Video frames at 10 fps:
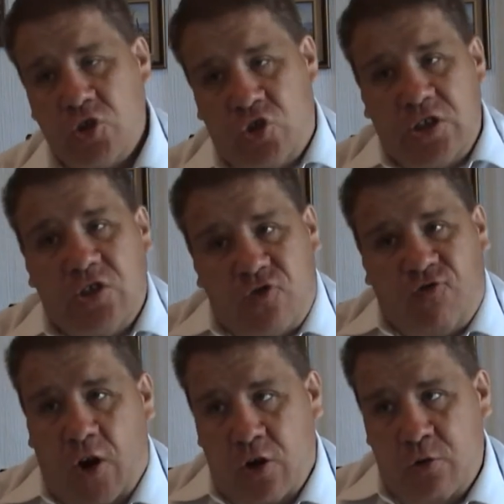Jesus'
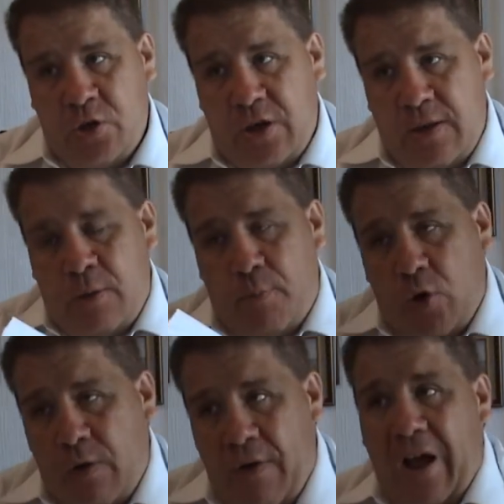followers in the
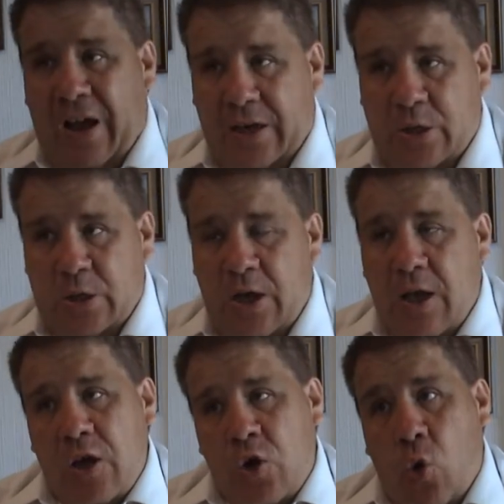book of Acts
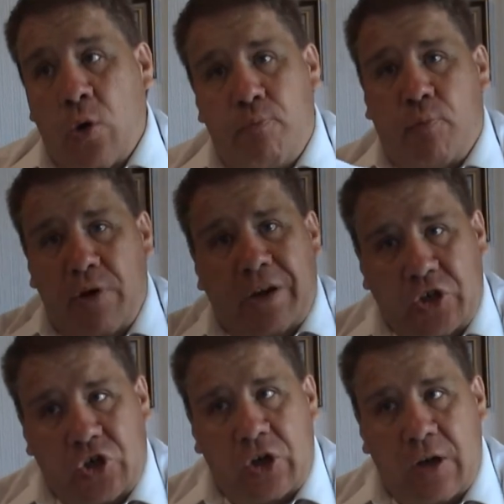go and
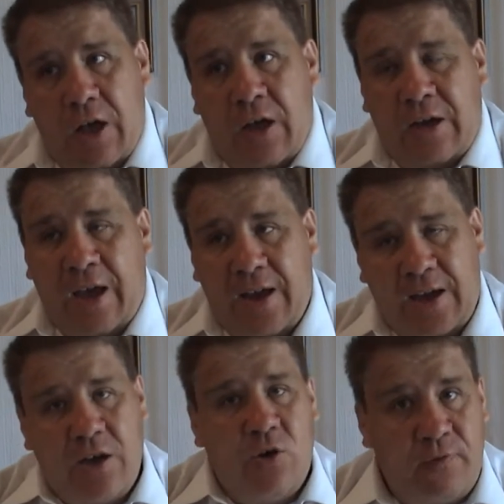preach and
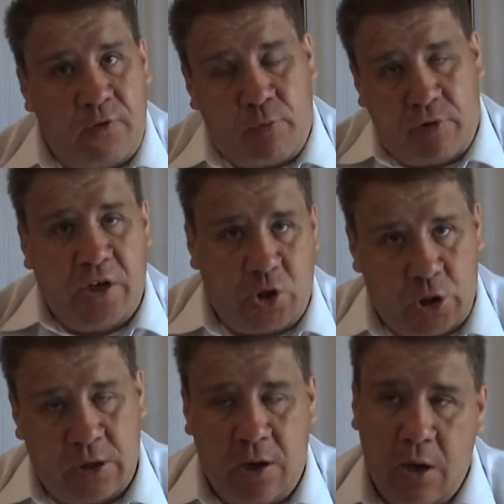get killed for
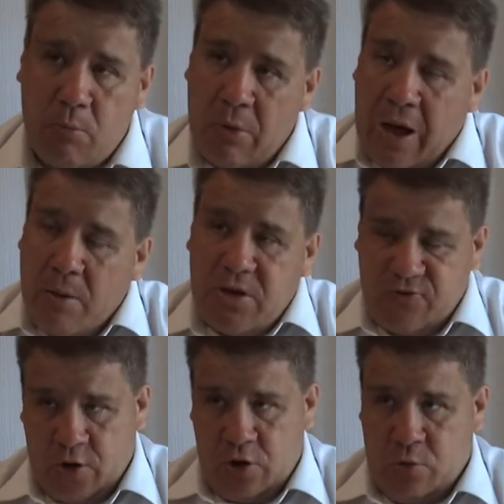preaching.
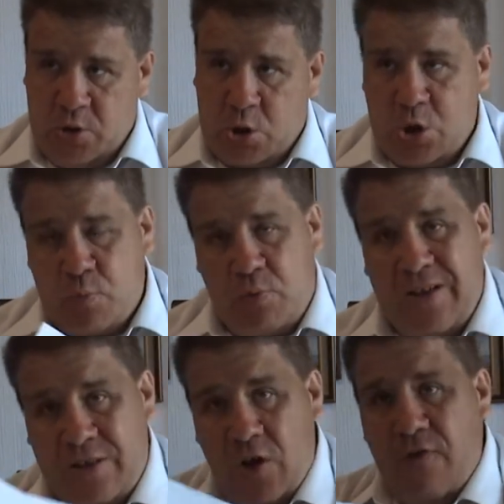Muhammad's followers, to
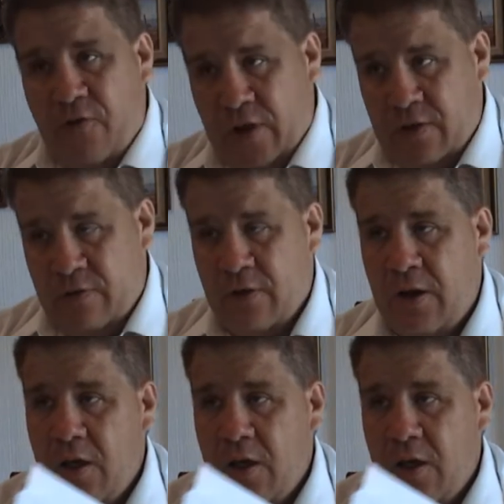spread their faith,